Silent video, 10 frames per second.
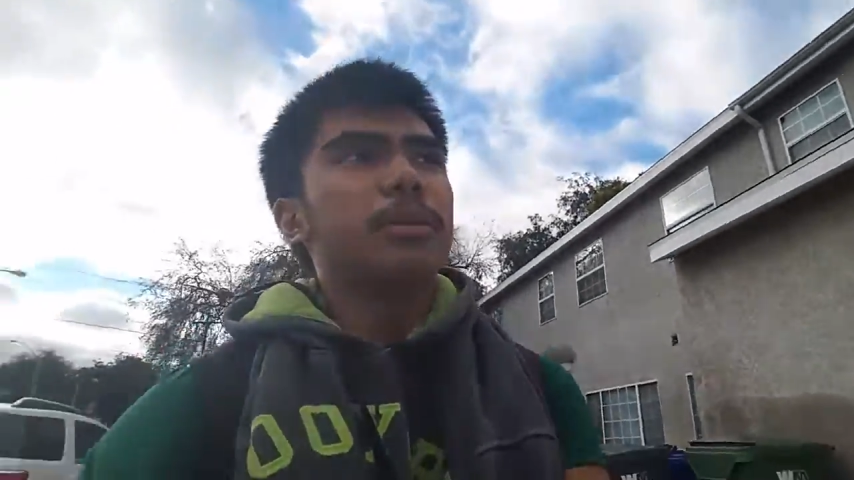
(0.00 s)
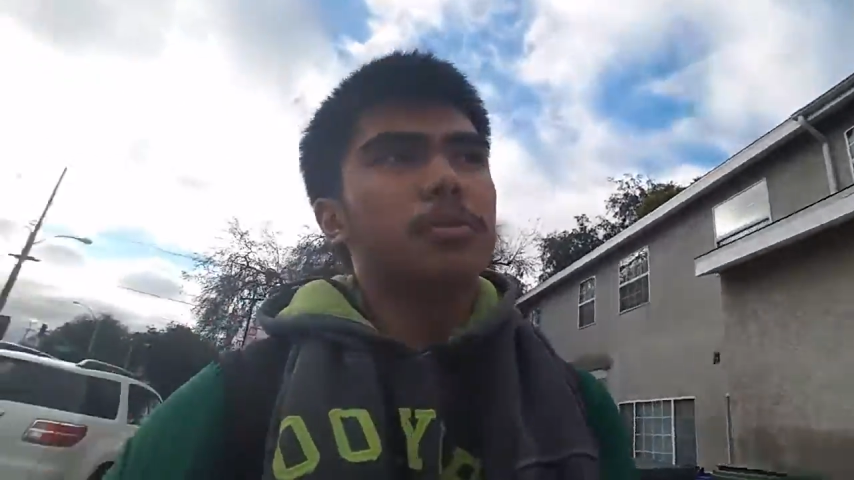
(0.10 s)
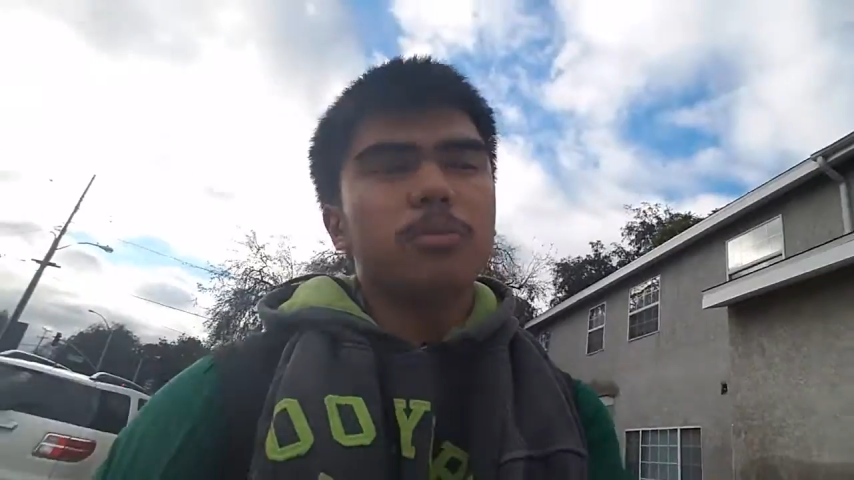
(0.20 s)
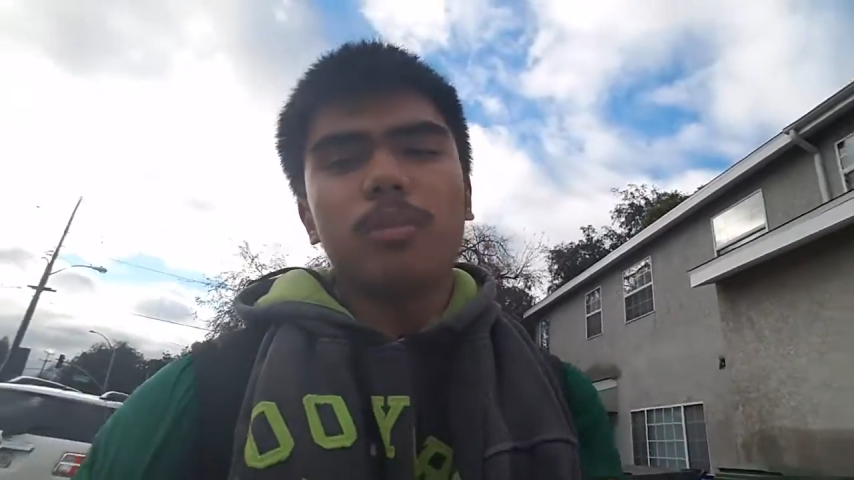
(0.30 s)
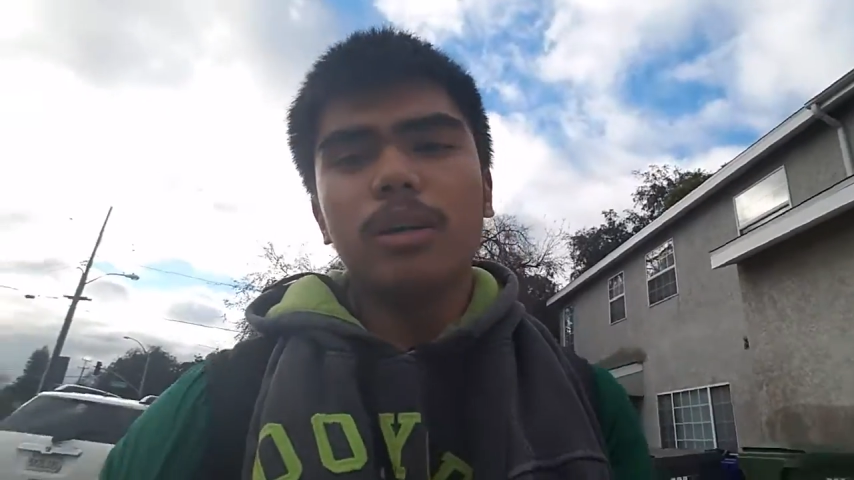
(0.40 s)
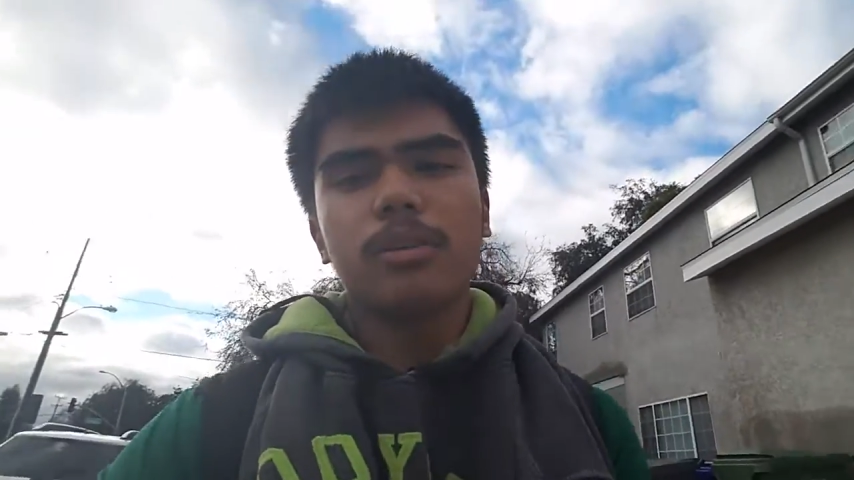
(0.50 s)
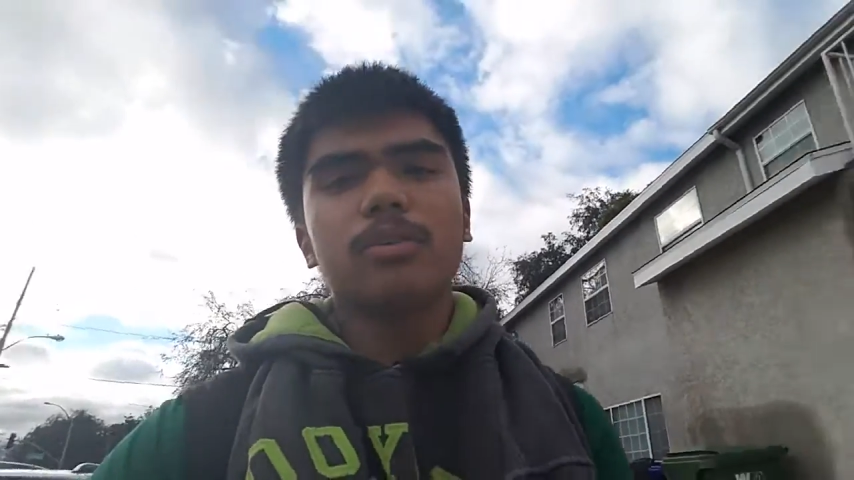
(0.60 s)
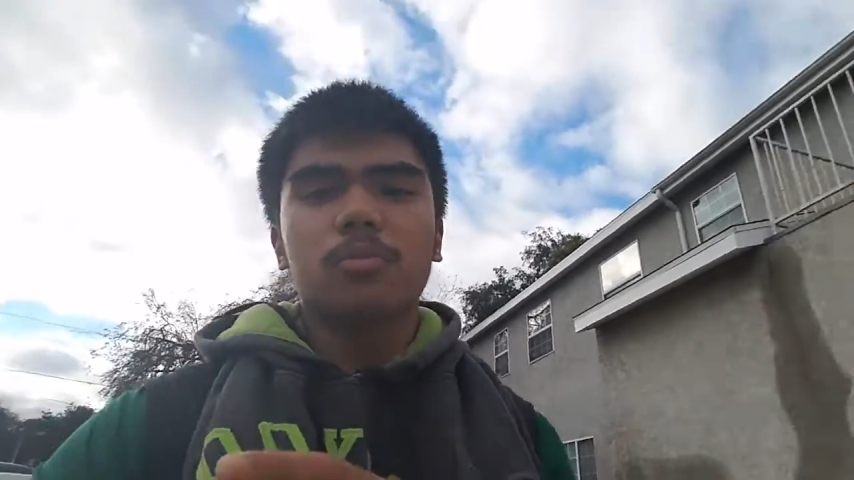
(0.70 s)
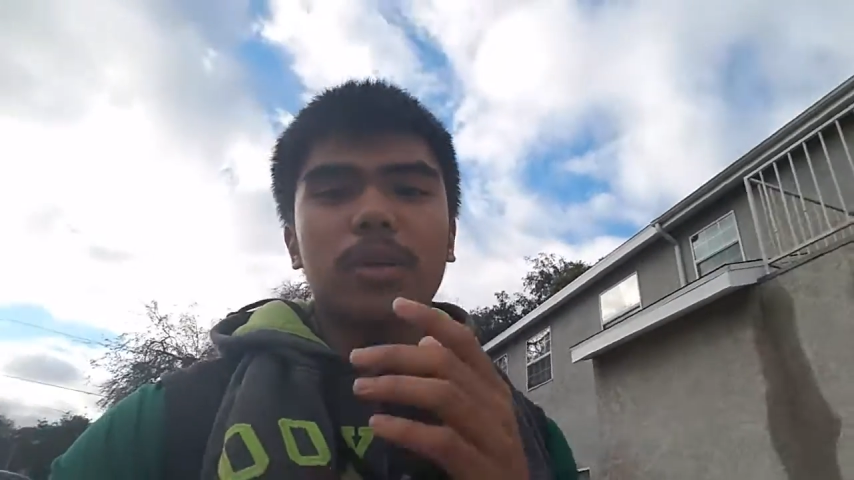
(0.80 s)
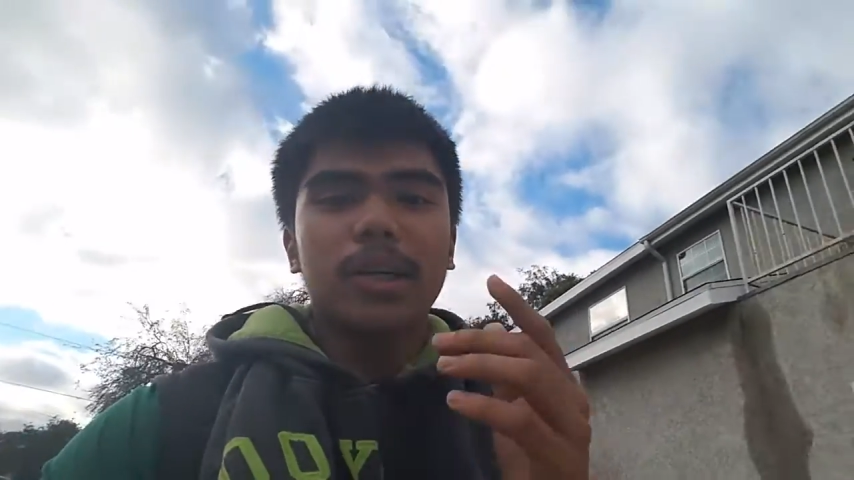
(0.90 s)
dual
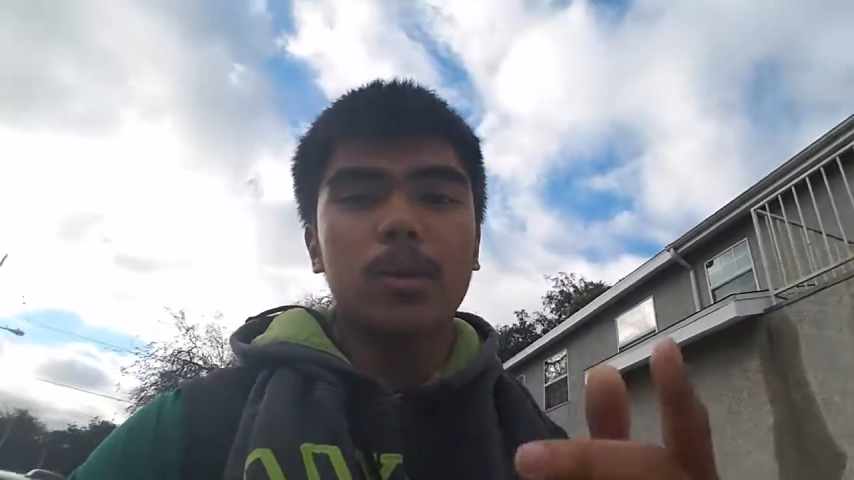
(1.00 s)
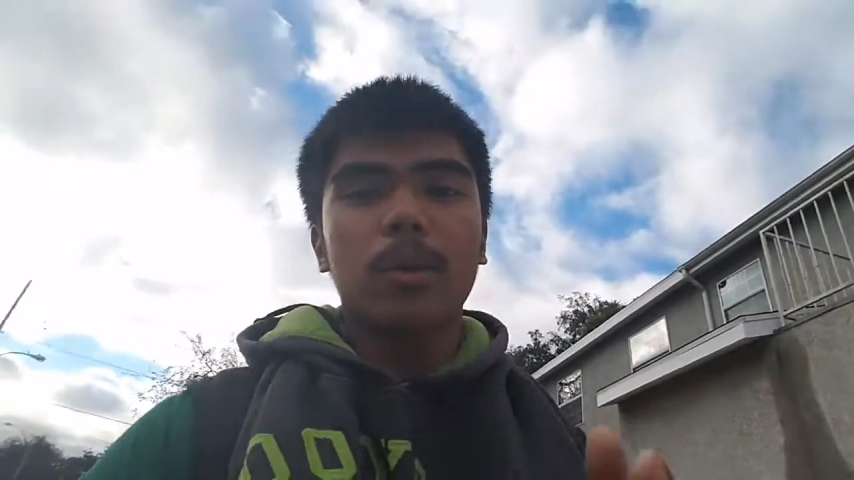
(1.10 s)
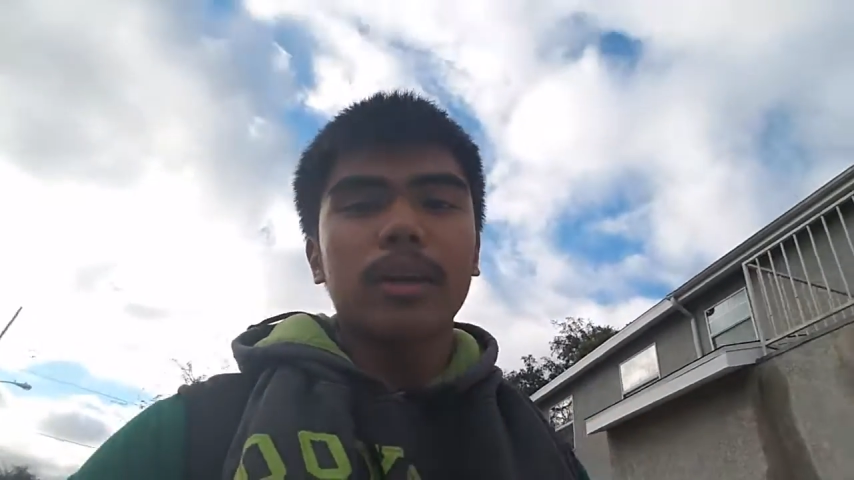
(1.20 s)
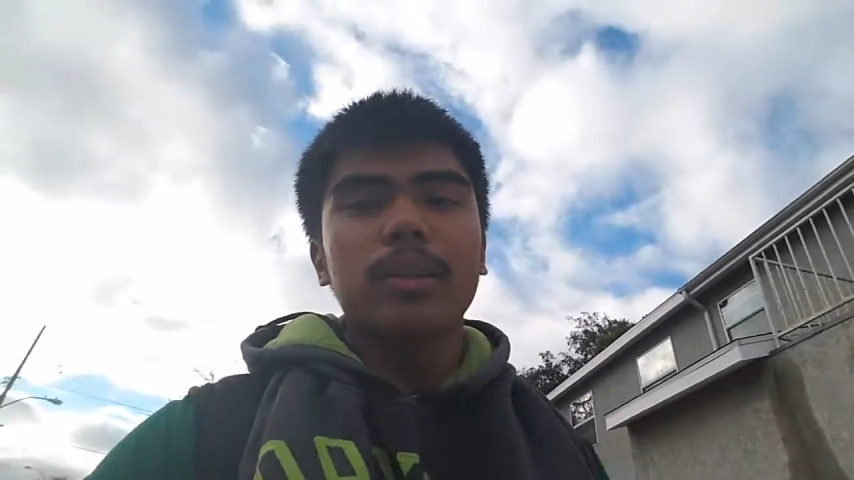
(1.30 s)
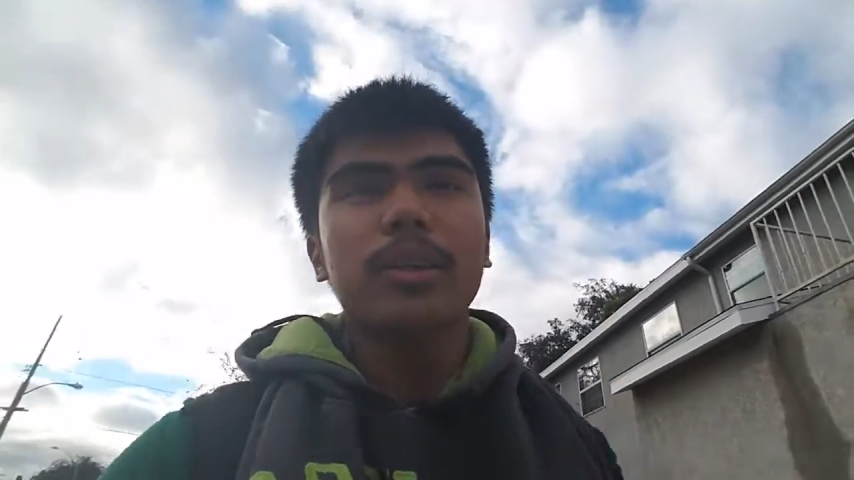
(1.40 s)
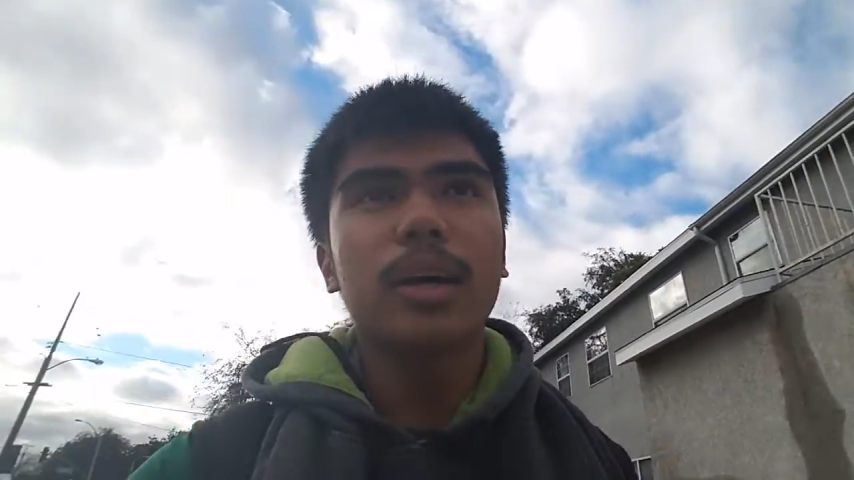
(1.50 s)
monitors work correctly